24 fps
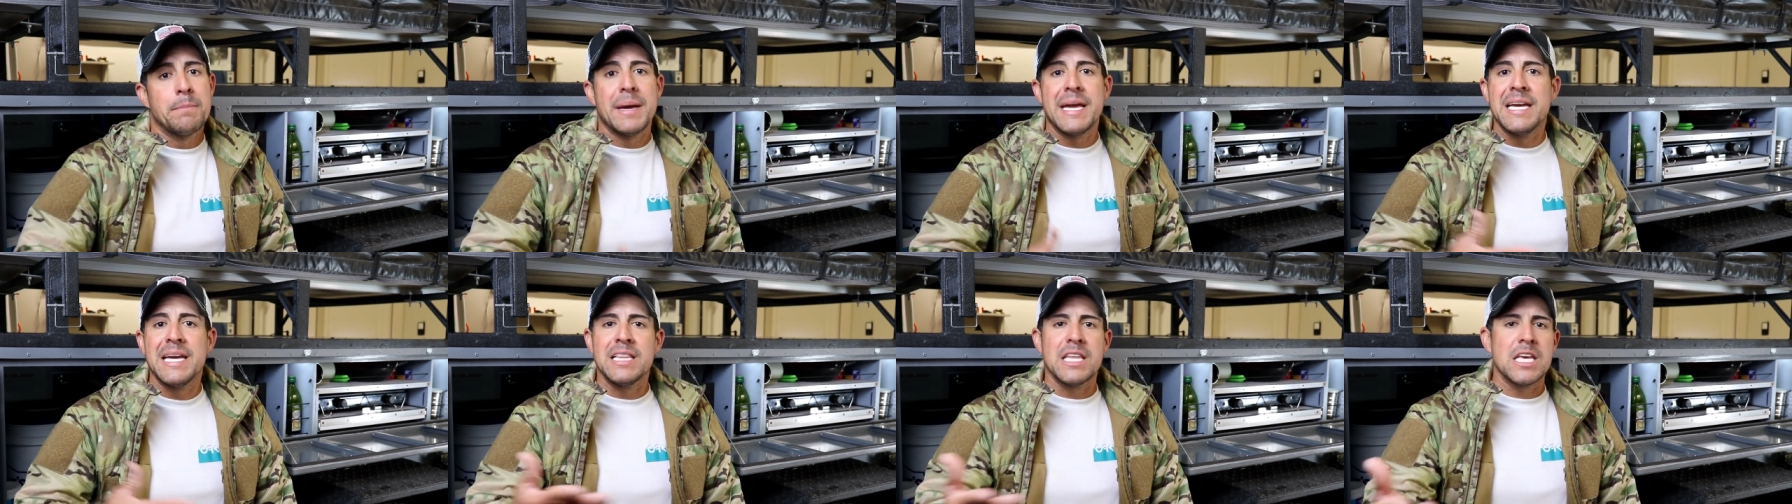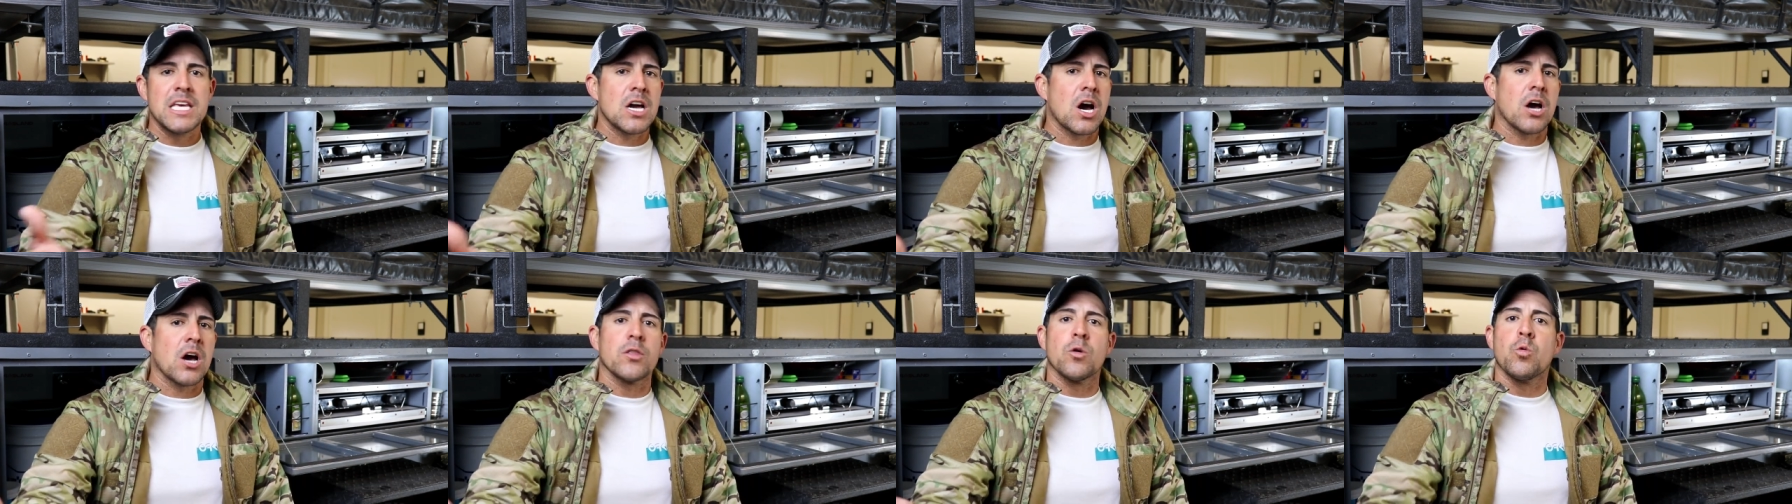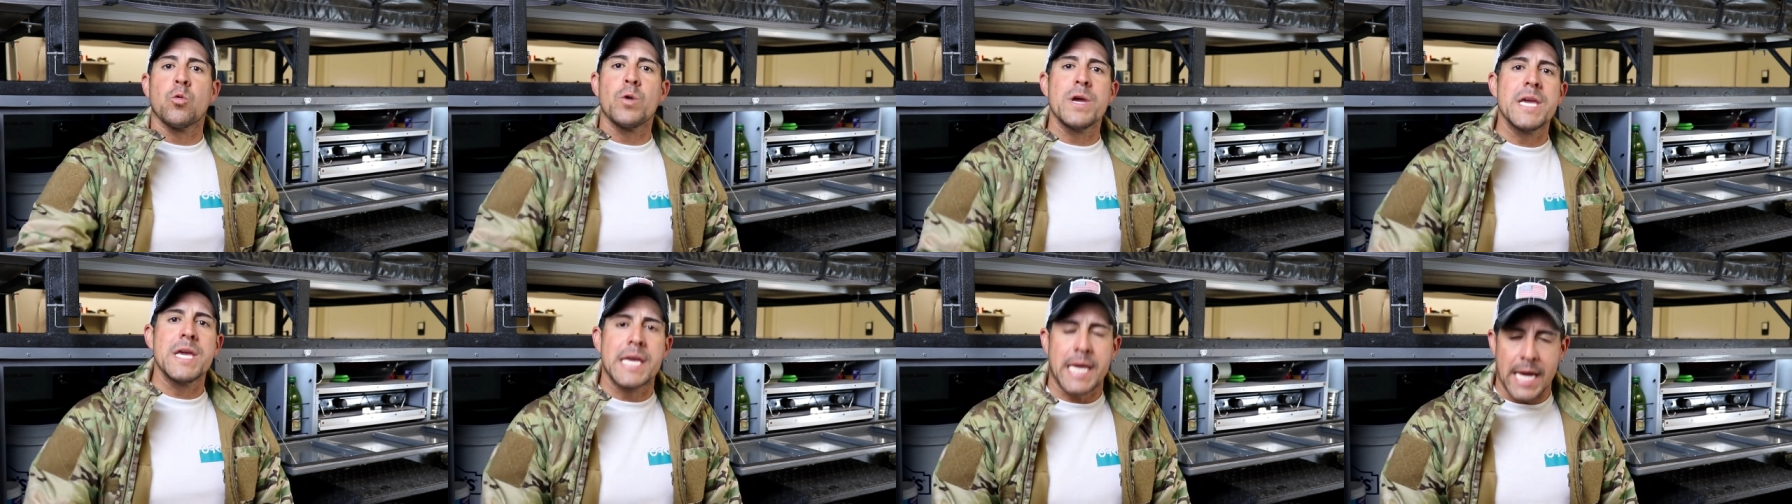mainly on the
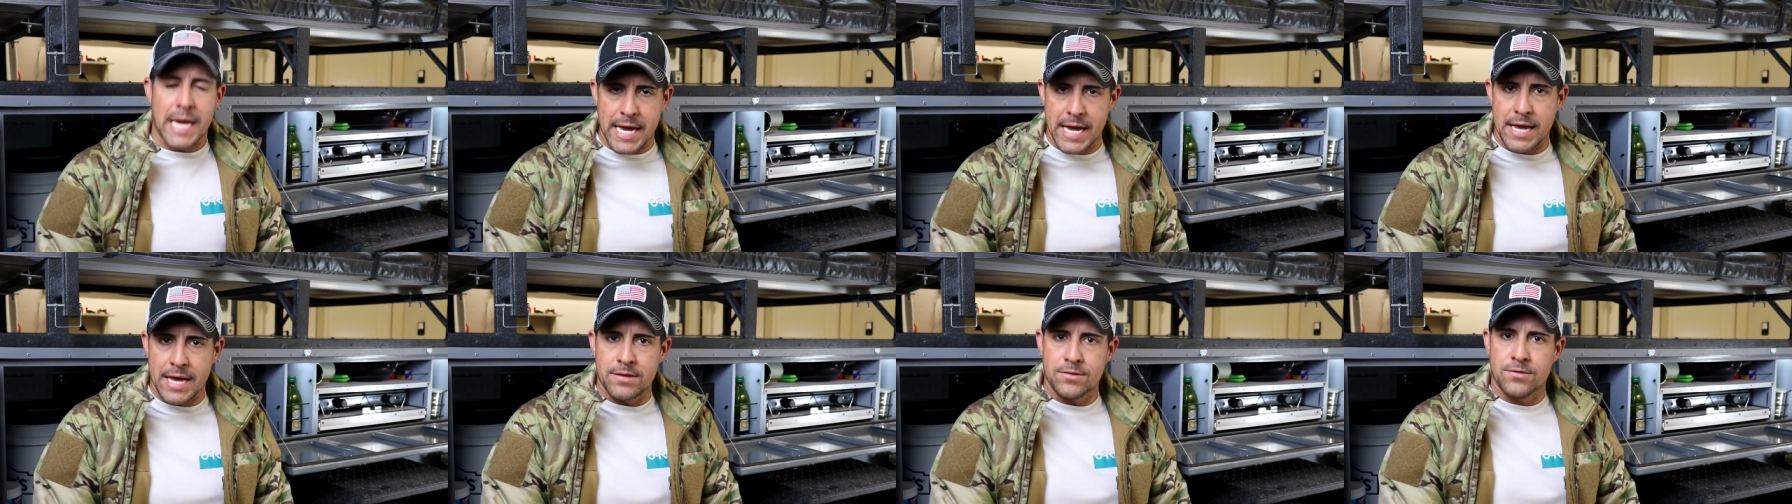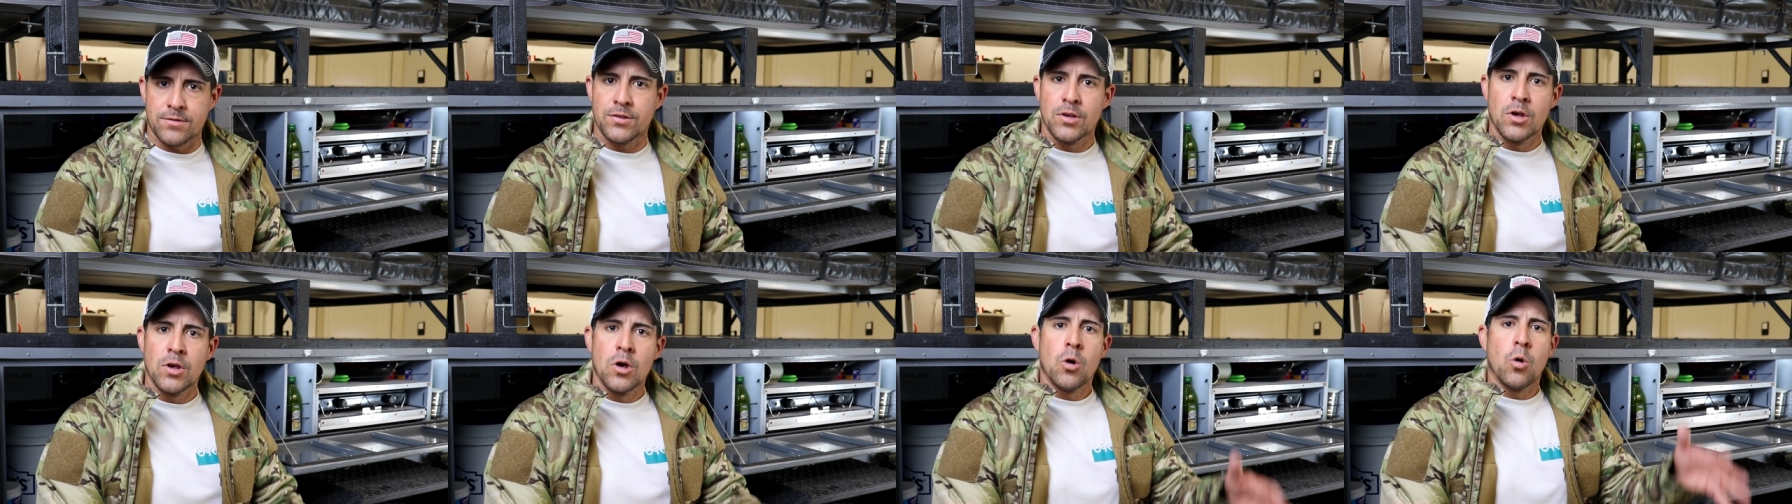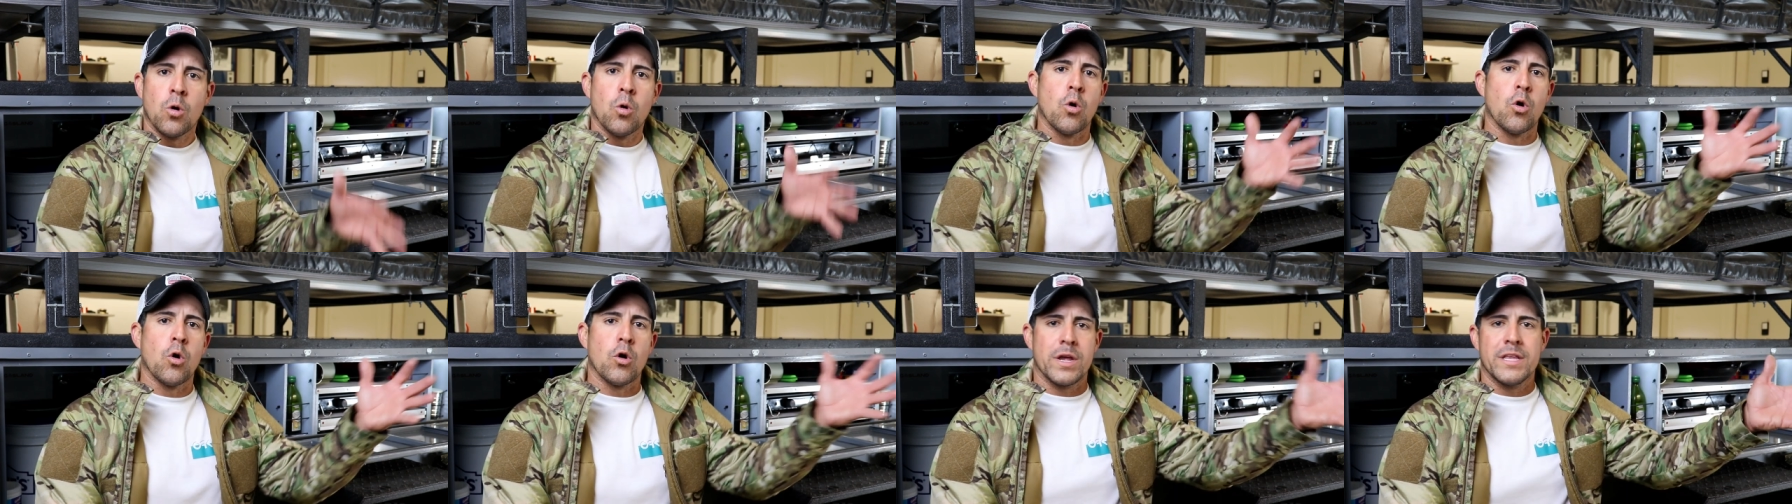weekends
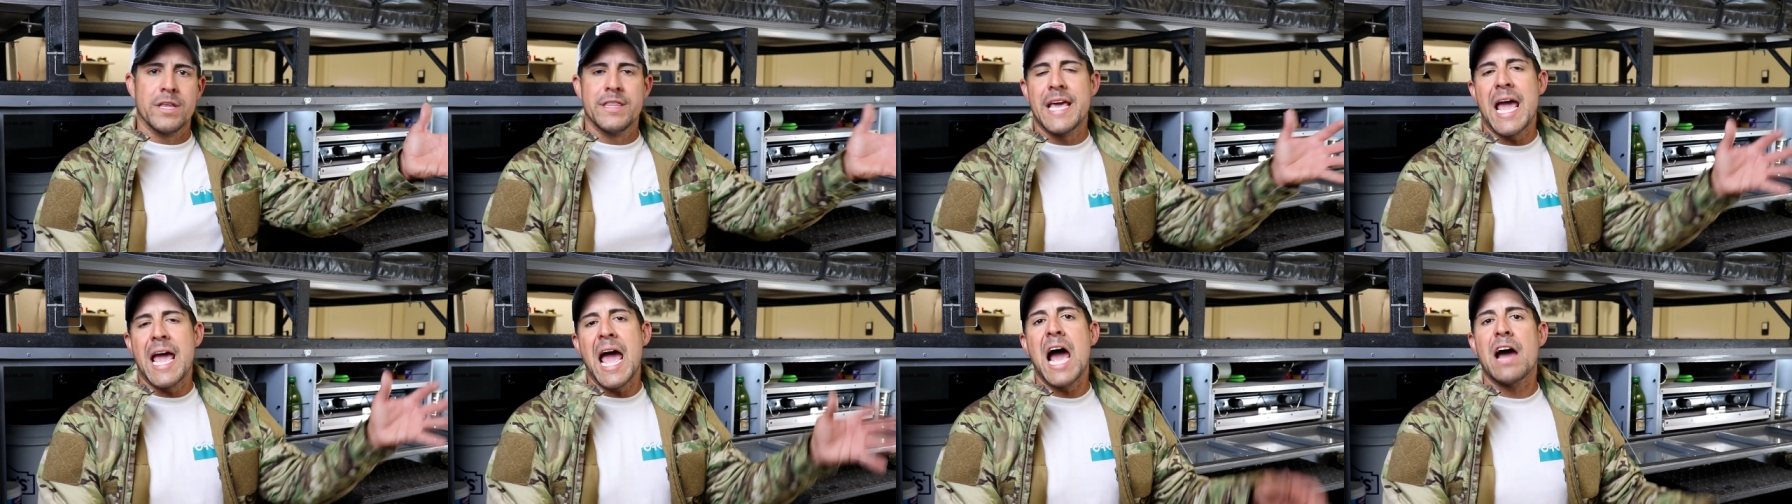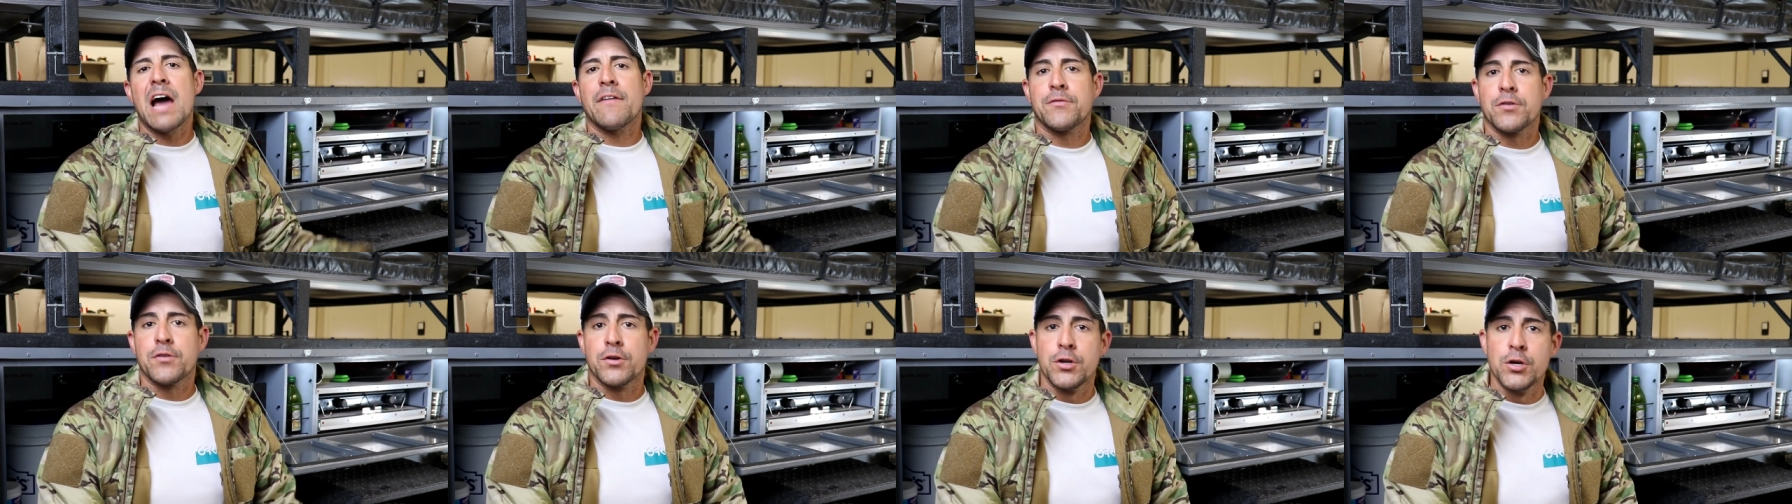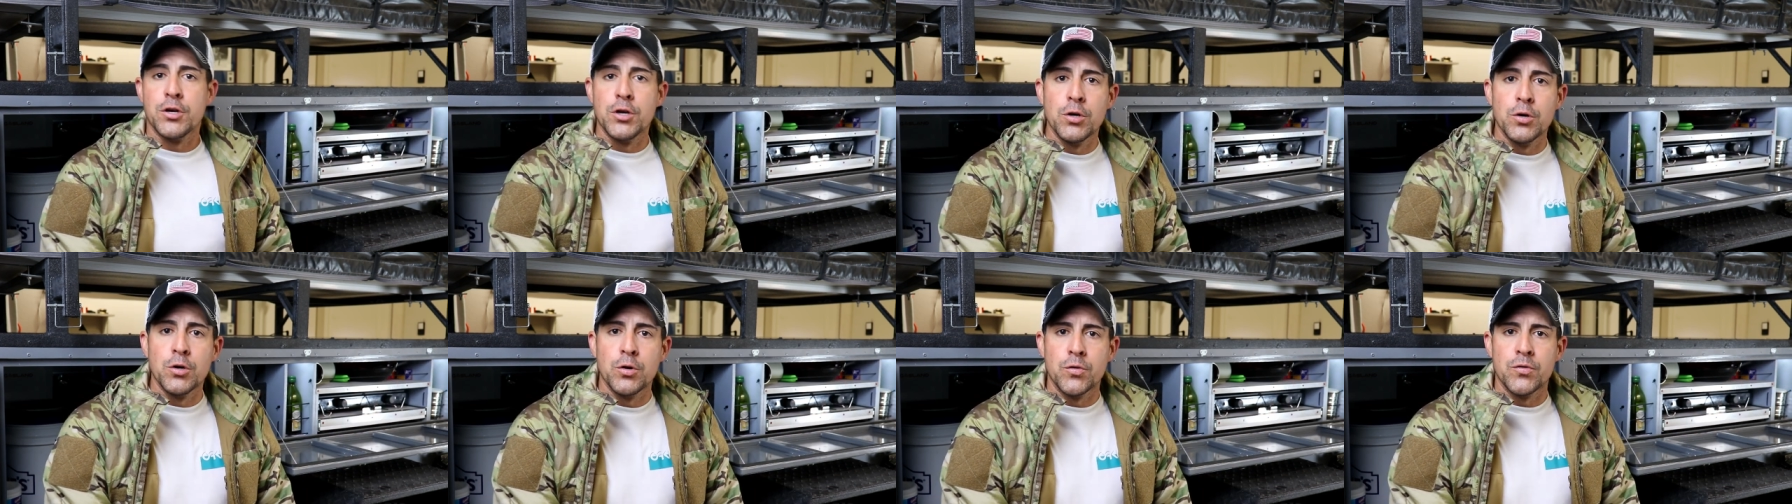or in the
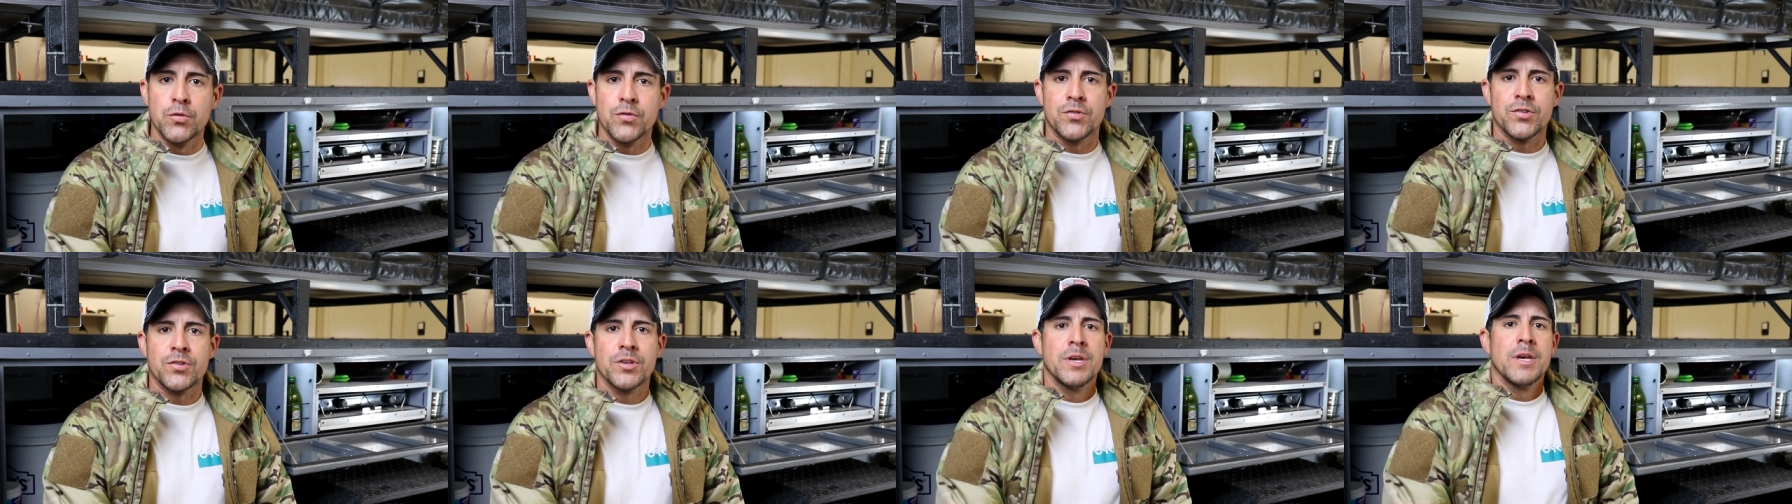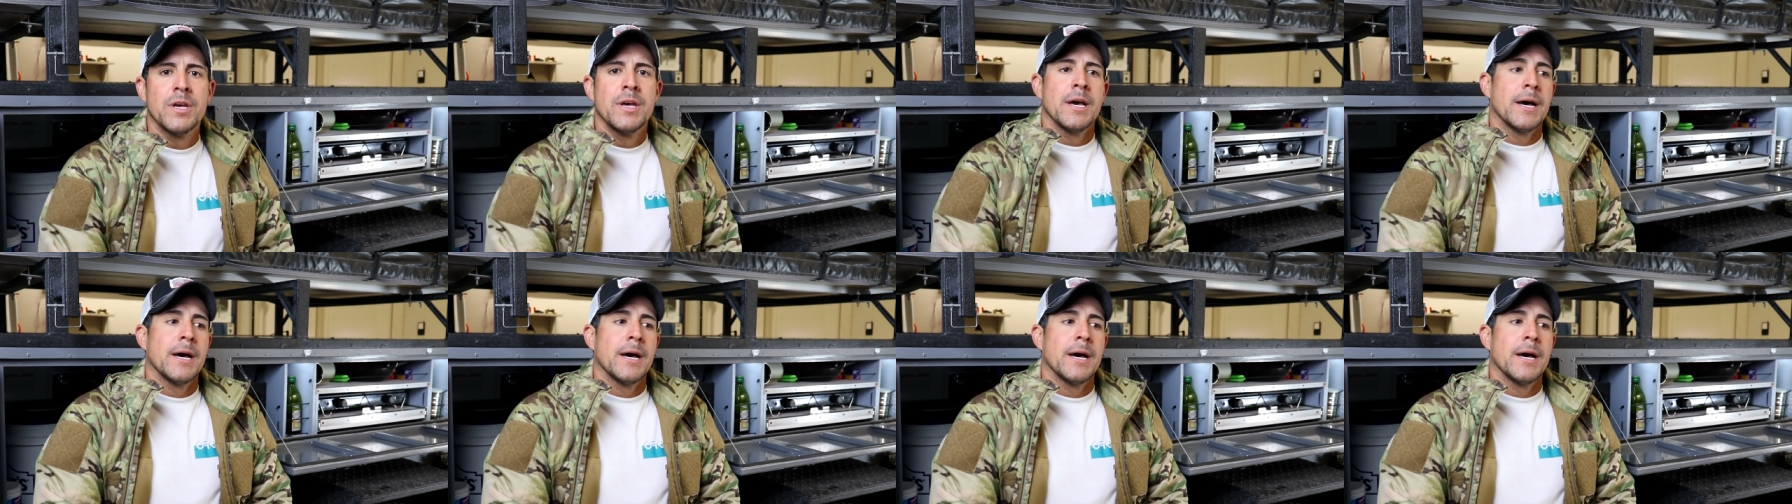afternoons.